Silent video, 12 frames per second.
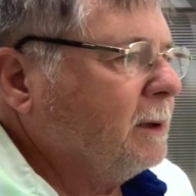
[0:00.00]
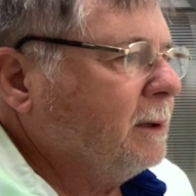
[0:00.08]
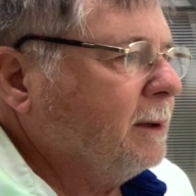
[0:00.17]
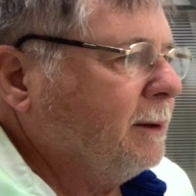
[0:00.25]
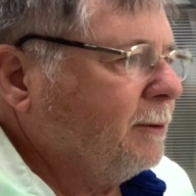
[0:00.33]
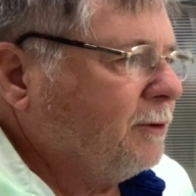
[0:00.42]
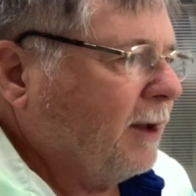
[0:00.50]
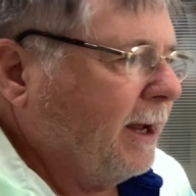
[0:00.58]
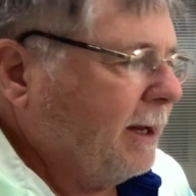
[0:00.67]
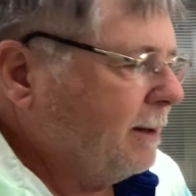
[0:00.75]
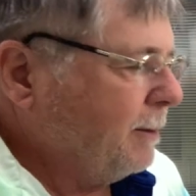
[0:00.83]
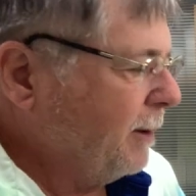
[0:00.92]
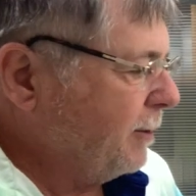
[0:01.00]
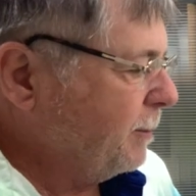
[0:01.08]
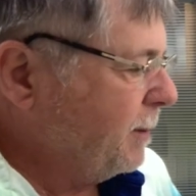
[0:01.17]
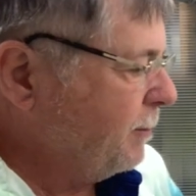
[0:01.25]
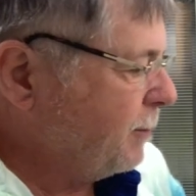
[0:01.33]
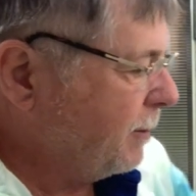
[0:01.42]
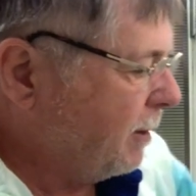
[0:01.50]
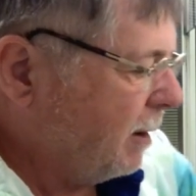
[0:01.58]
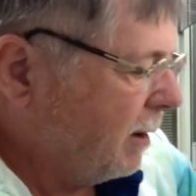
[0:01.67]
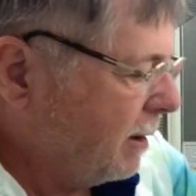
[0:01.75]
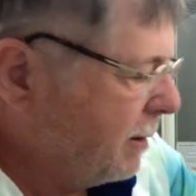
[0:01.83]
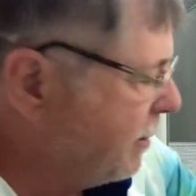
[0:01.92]
the recipe for
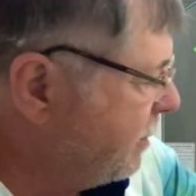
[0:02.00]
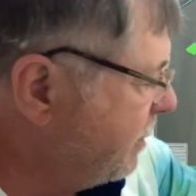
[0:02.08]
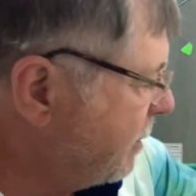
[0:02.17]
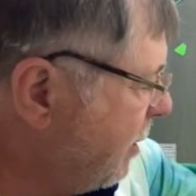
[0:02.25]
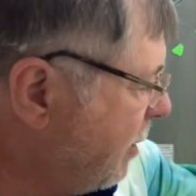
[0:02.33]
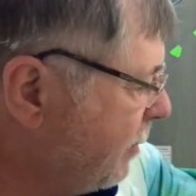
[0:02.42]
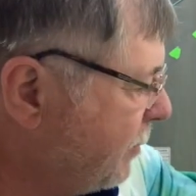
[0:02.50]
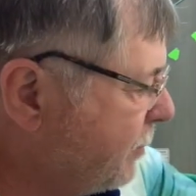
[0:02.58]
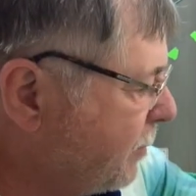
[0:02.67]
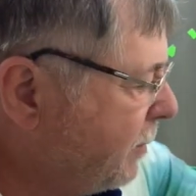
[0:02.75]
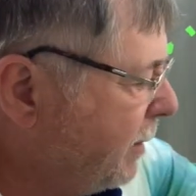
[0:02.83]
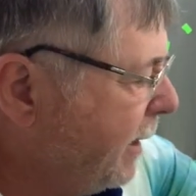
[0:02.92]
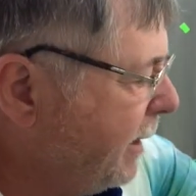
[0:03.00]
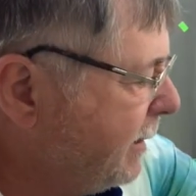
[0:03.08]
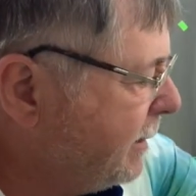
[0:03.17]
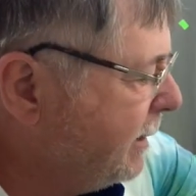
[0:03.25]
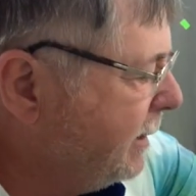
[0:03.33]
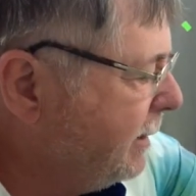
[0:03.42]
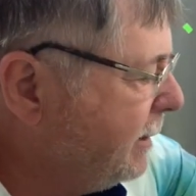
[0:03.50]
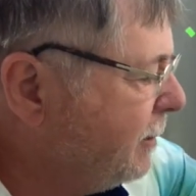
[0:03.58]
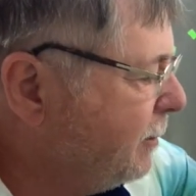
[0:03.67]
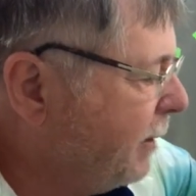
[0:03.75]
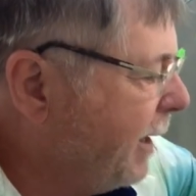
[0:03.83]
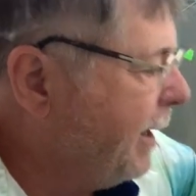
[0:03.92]
agar calls for 18
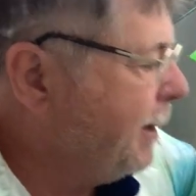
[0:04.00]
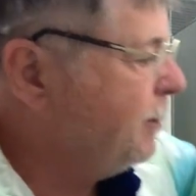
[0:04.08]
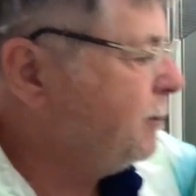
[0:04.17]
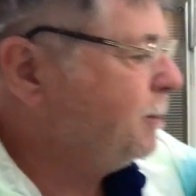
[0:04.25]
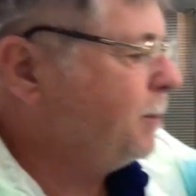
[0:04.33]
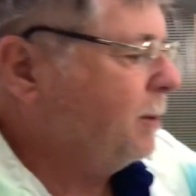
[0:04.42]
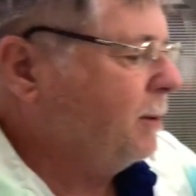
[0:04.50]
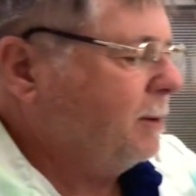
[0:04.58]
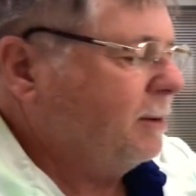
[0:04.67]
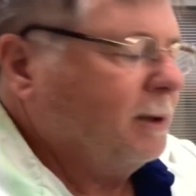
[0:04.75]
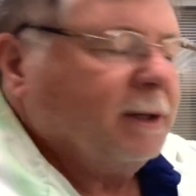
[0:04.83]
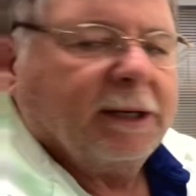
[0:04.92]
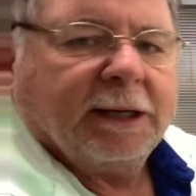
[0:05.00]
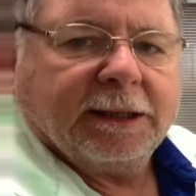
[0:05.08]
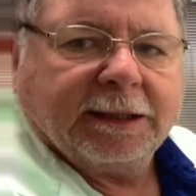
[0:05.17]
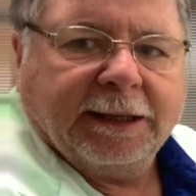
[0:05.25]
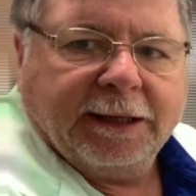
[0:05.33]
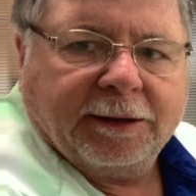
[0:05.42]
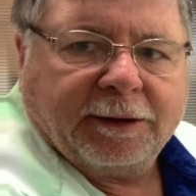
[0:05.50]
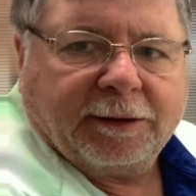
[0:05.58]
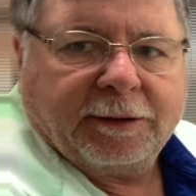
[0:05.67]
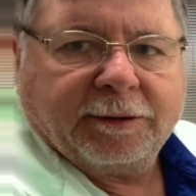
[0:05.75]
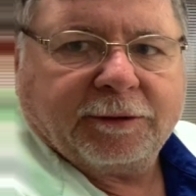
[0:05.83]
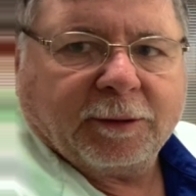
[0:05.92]
grams per
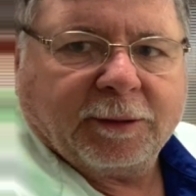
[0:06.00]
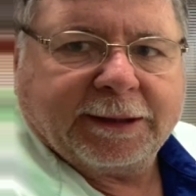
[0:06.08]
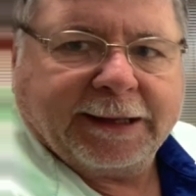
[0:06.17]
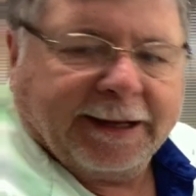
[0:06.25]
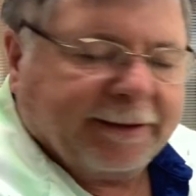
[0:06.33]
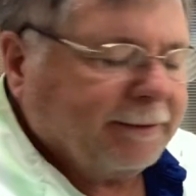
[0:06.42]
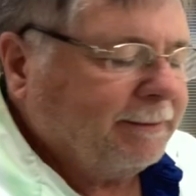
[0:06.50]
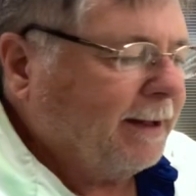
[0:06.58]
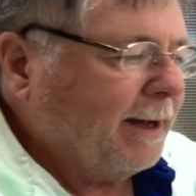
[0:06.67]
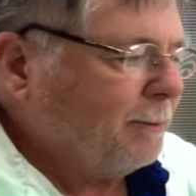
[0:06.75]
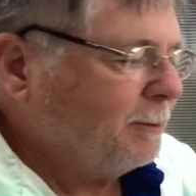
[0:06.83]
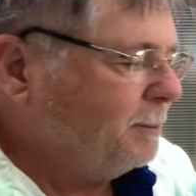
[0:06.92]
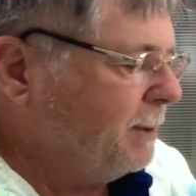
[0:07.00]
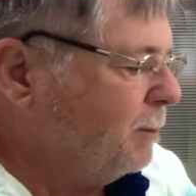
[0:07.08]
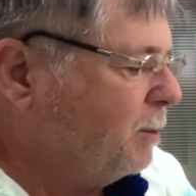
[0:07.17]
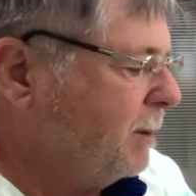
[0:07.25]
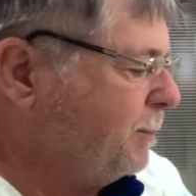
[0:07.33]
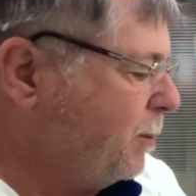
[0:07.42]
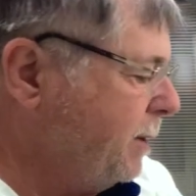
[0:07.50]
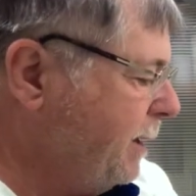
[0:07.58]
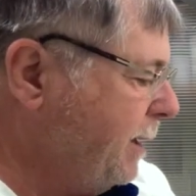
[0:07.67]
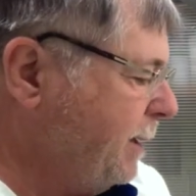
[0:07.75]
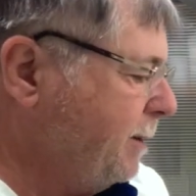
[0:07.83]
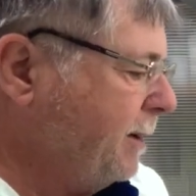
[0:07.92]
liter, so a tenth of that would be
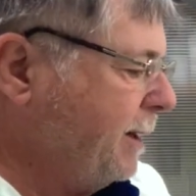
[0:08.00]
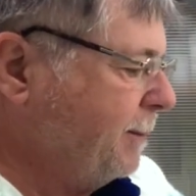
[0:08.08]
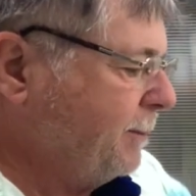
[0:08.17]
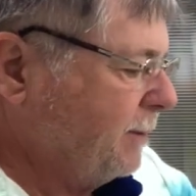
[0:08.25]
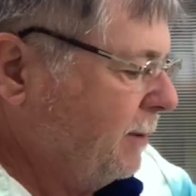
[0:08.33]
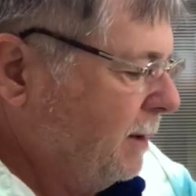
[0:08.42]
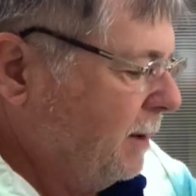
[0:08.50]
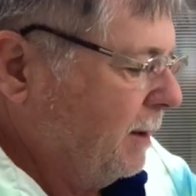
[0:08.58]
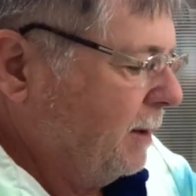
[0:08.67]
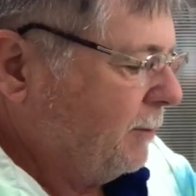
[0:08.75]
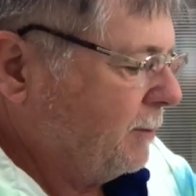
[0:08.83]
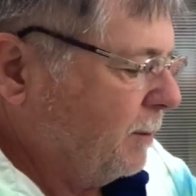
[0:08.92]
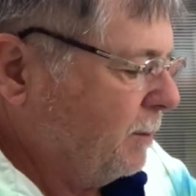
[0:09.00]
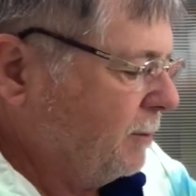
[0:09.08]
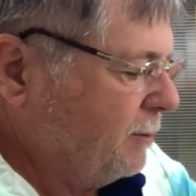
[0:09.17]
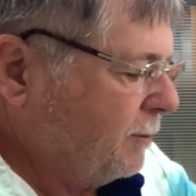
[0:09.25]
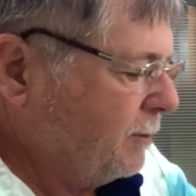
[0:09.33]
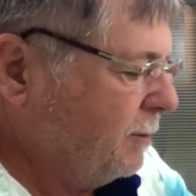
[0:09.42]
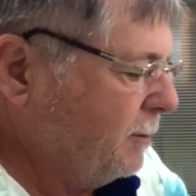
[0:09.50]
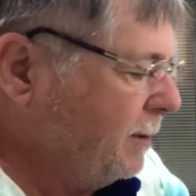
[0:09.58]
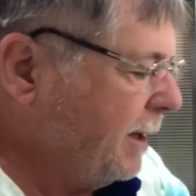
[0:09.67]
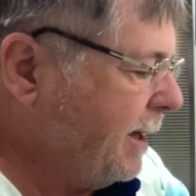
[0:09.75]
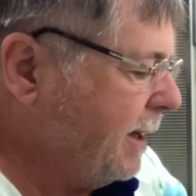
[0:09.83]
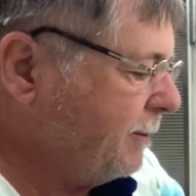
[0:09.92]
1.8 grams. So we'll just do
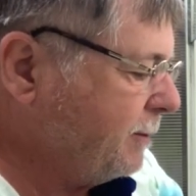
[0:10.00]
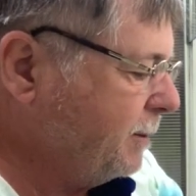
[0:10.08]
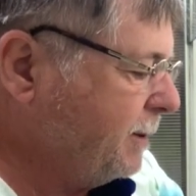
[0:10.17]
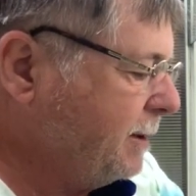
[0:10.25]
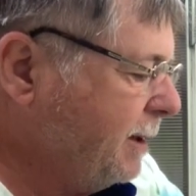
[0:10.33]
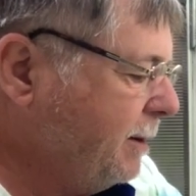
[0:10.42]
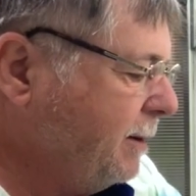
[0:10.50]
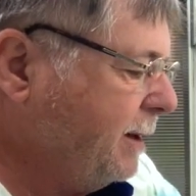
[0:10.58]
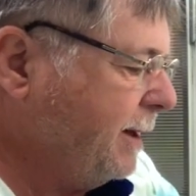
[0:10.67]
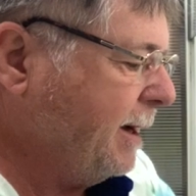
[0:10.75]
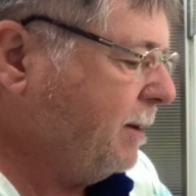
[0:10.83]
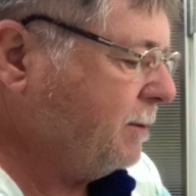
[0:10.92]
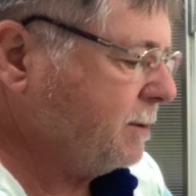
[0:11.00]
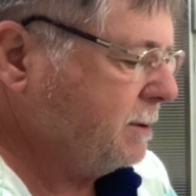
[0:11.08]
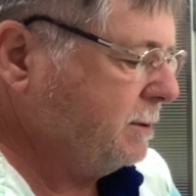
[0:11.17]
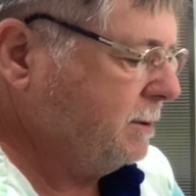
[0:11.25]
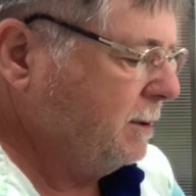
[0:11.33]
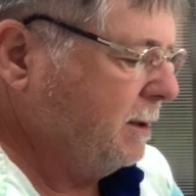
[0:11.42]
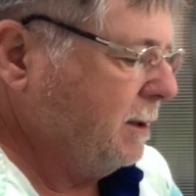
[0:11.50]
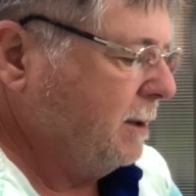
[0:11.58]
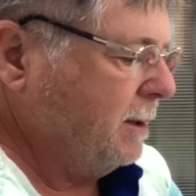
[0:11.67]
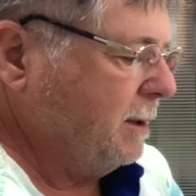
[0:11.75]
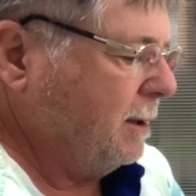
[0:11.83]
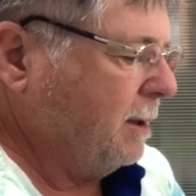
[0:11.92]
that. So we tare it out.
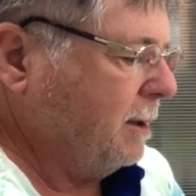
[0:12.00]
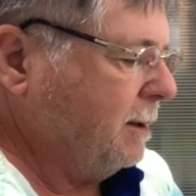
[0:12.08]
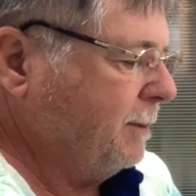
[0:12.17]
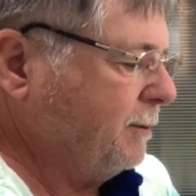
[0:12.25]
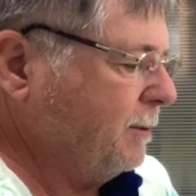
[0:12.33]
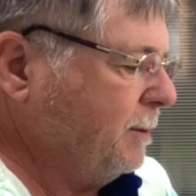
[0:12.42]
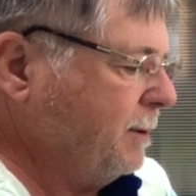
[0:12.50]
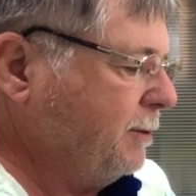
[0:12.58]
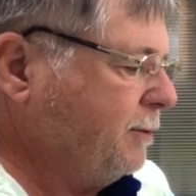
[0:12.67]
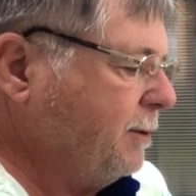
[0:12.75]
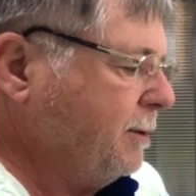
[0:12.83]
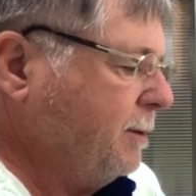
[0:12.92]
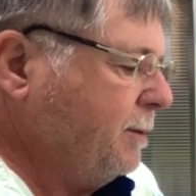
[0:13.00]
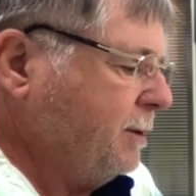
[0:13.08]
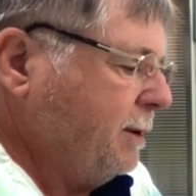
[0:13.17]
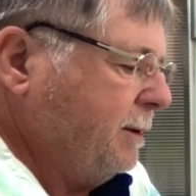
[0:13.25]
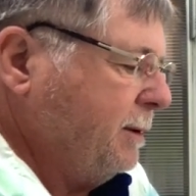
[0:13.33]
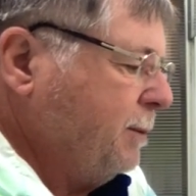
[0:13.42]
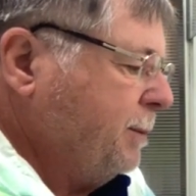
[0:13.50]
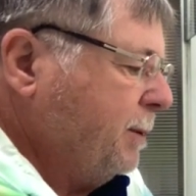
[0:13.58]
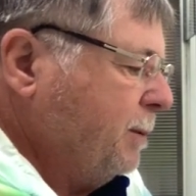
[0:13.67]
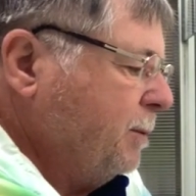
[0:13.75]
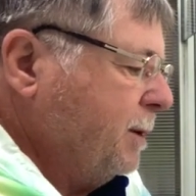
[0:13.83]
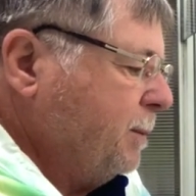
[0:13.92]
So we're zeroed, and then we
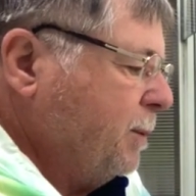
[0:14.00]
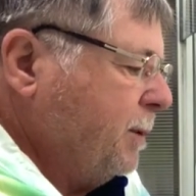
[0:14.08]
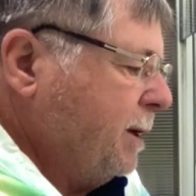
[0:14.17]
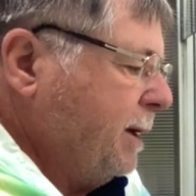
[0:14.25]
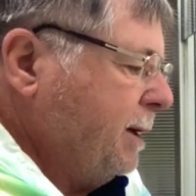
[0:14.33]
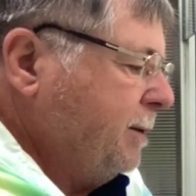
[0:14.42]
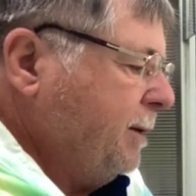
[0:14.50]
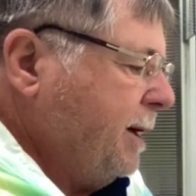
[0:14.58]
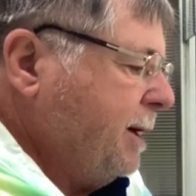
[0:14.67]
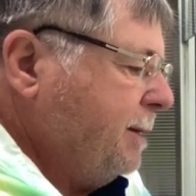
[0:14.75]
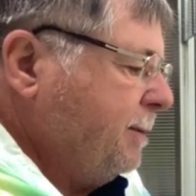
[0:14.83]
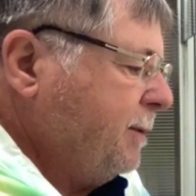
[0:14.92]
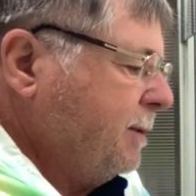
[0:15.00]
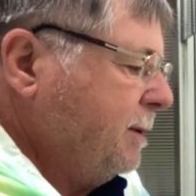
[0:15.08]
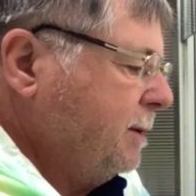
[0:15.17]
put 1.8 grams.